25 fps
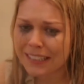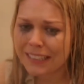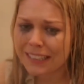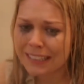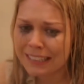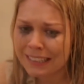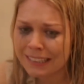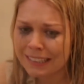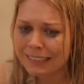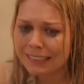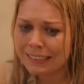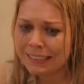
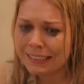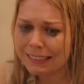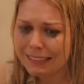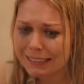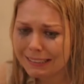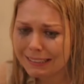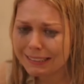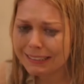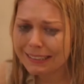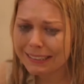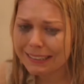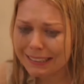
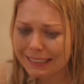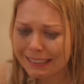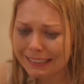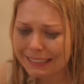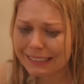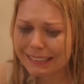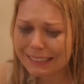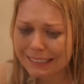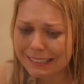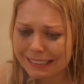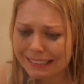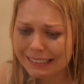
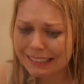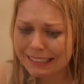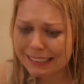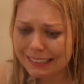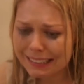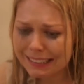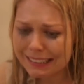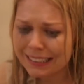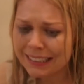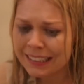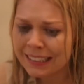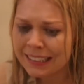
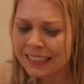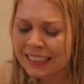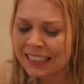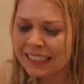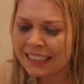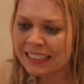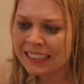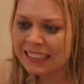Nothing is said.